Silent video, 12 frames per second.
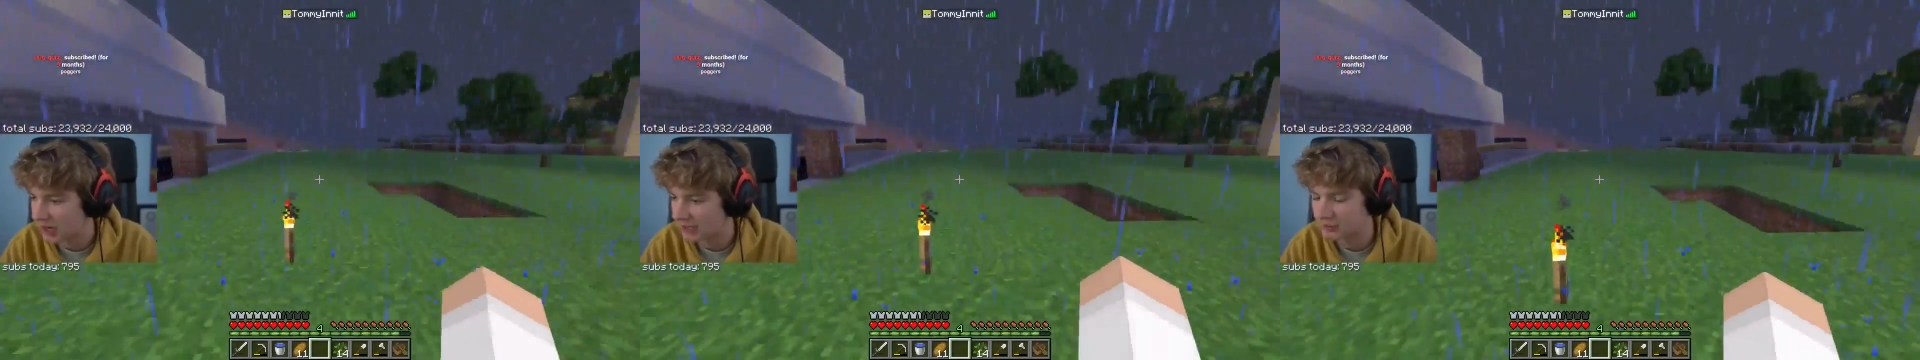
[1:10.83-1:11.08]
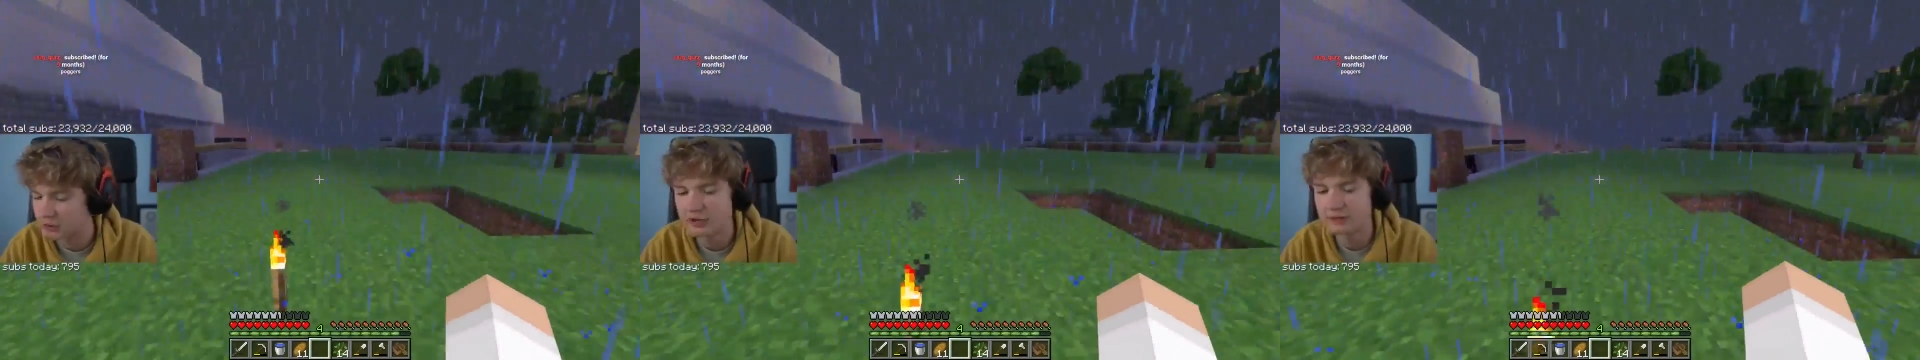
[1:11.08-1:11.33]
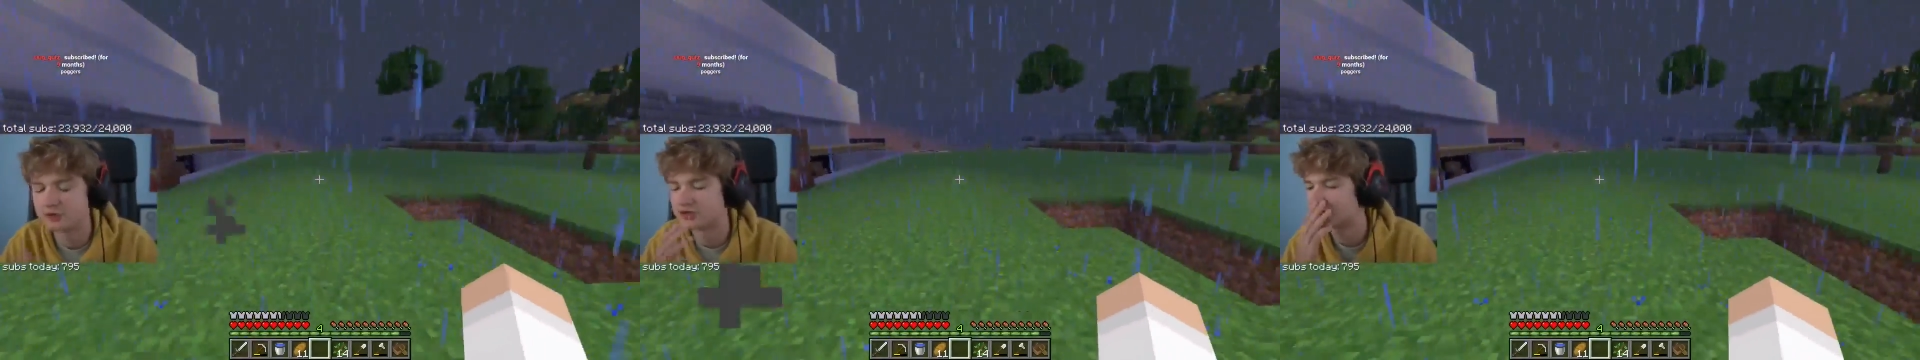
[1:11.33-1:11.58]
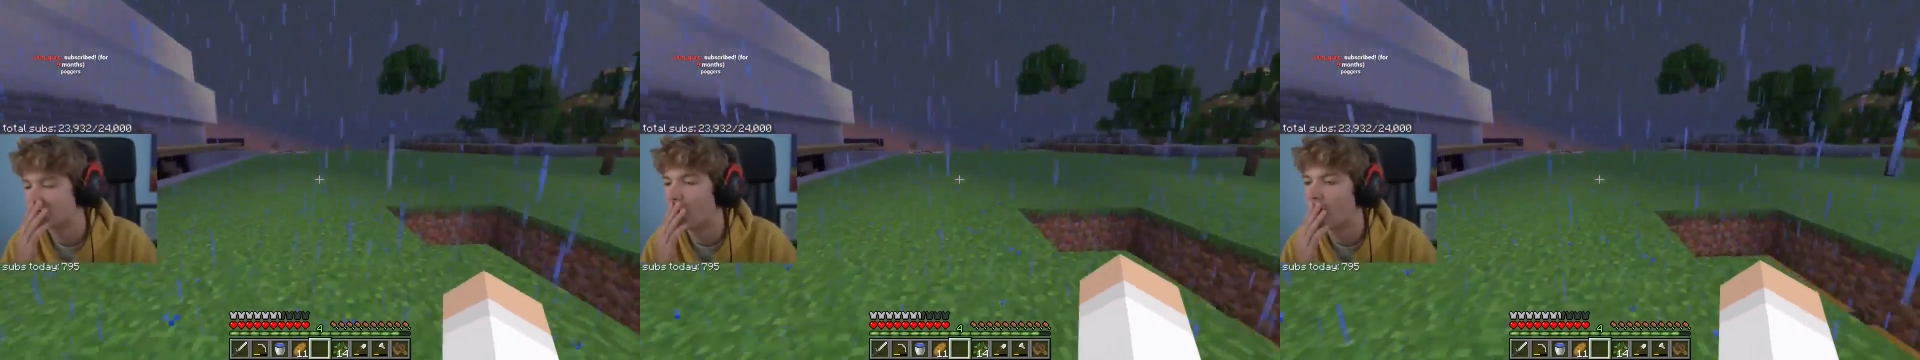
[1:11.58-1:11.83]
I thought it was
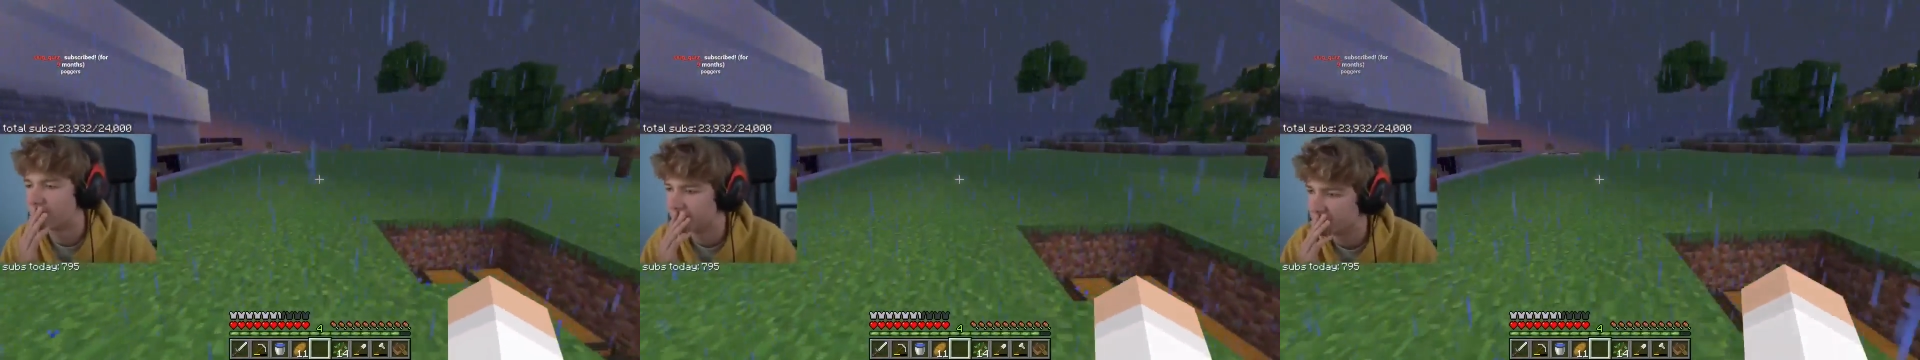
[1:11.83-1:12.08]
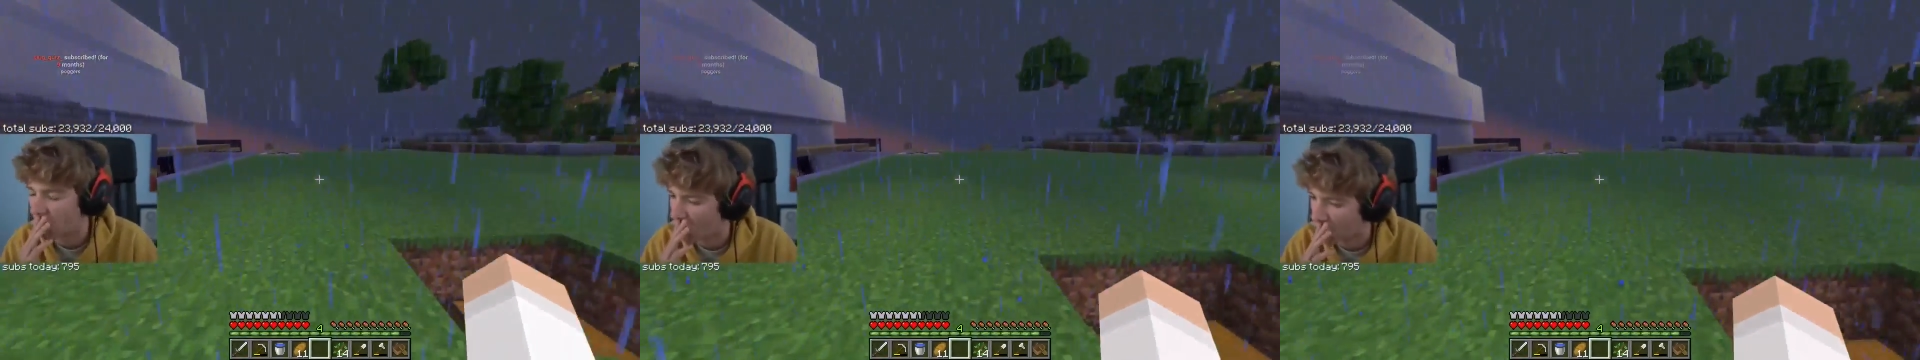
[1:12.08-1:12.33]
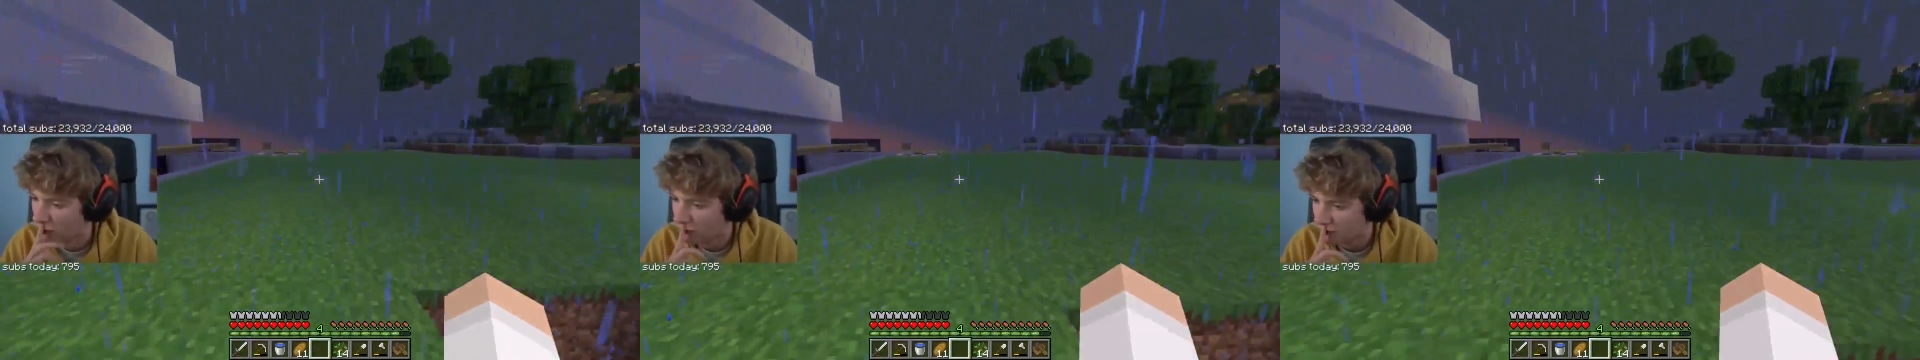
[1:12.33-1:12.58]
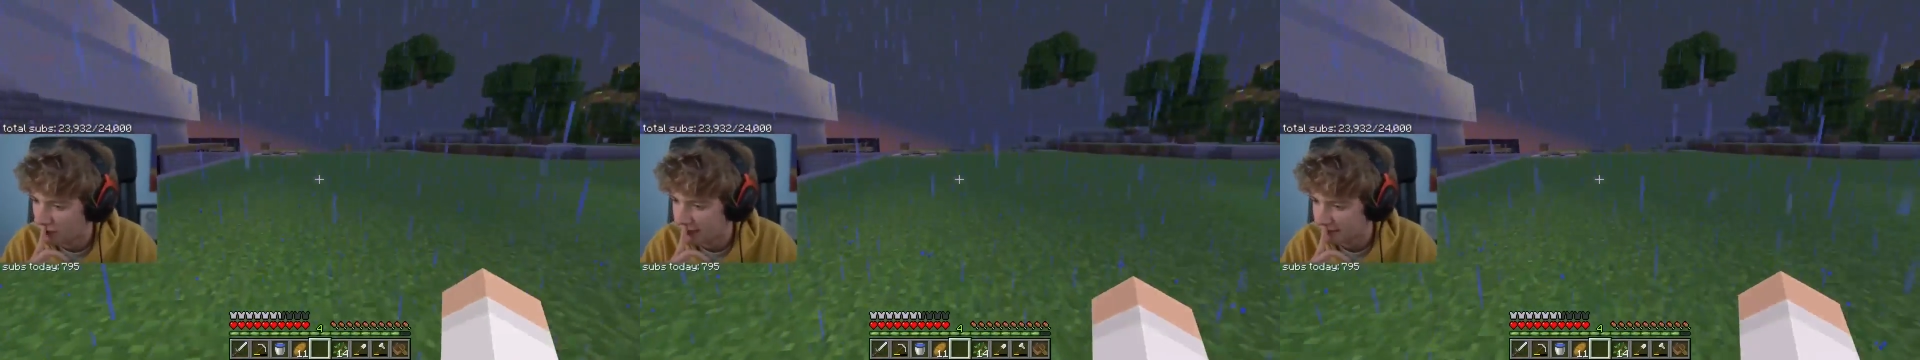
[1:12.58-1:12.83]
so cool, right?